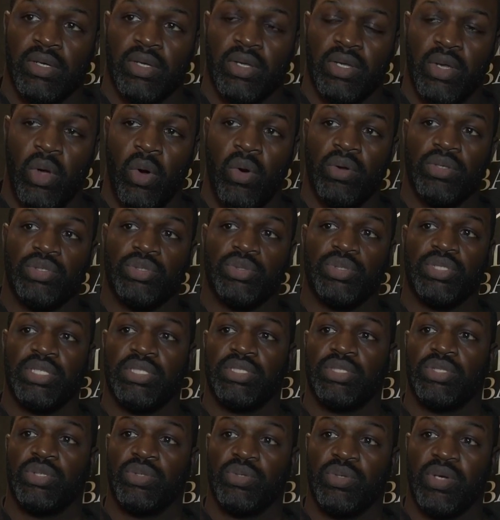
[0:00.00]
go in
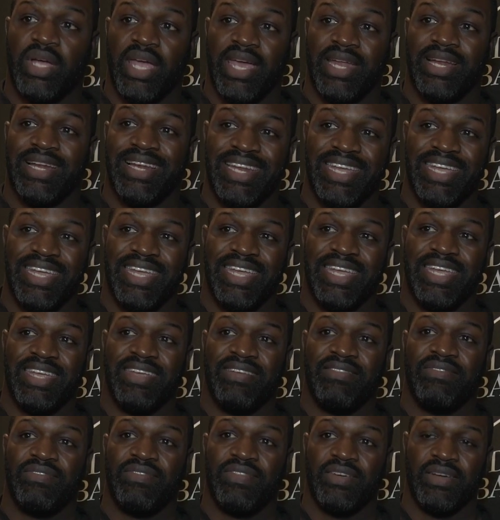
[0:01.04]
jiu-jitsu and
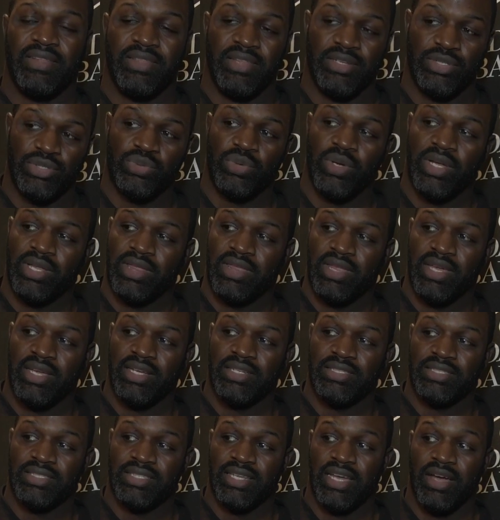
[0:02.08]
leave the strength
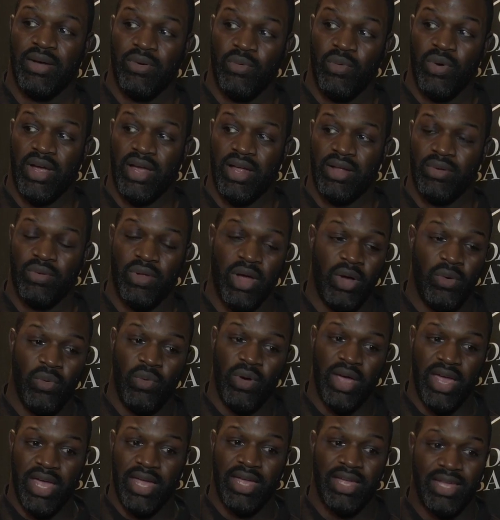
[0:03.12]
things
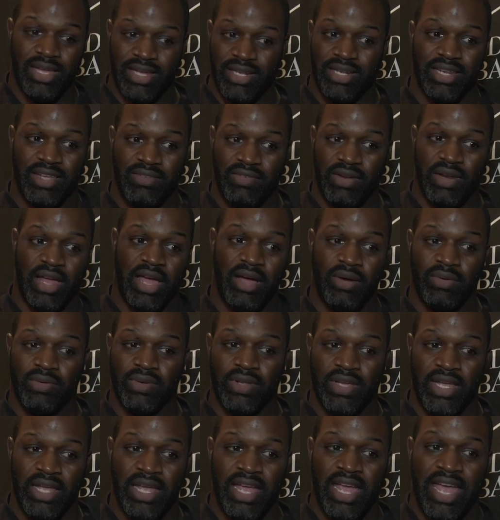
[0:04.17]
away, leave it out,
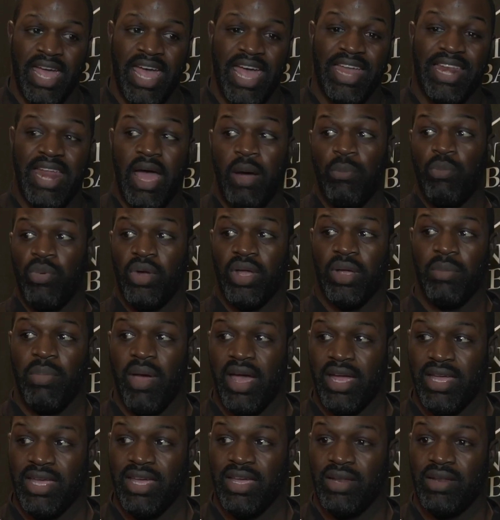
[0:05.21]
and now bring it
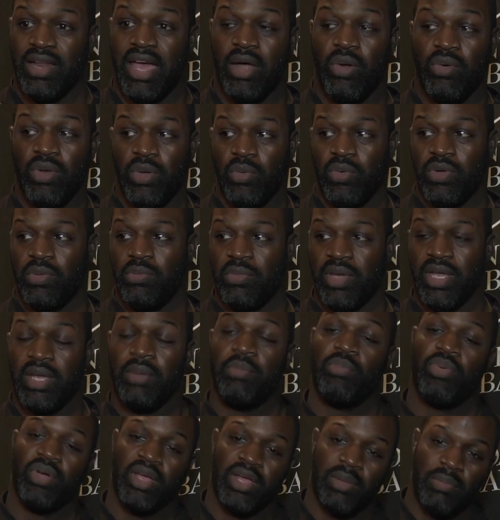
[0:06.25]
back in, not only with me,
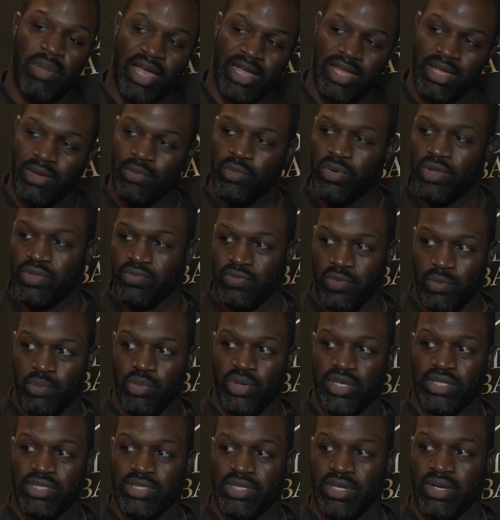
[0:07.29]
bring it back in with
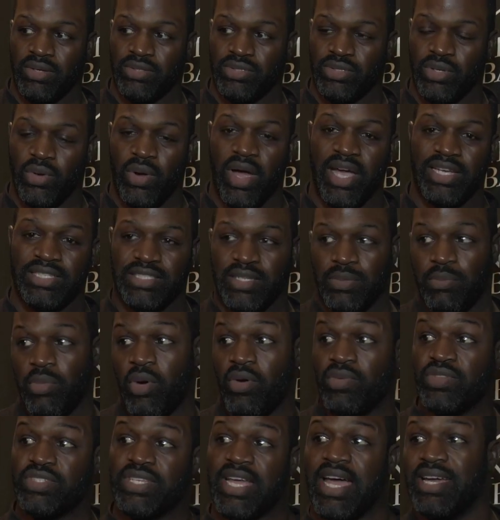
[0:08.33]
Fabricio. So I see
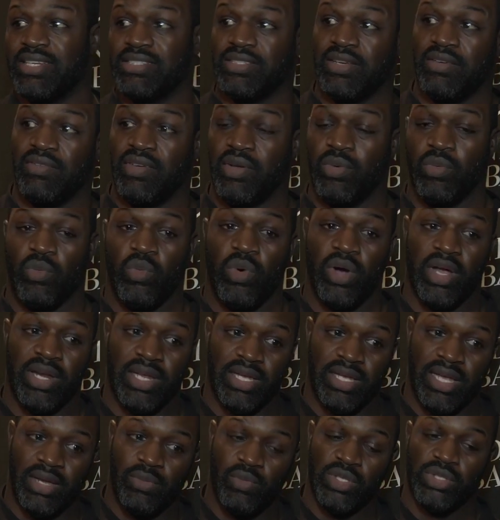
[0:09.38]
both sides of it,
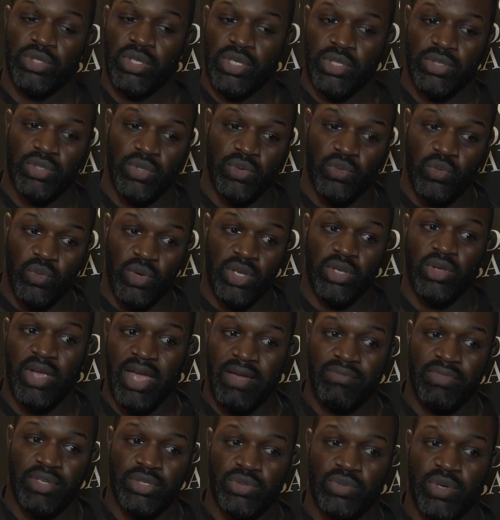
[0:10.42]
what you can do when you
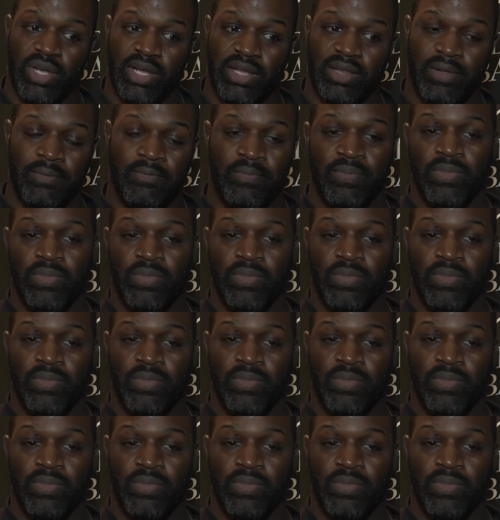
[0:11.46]
have the strength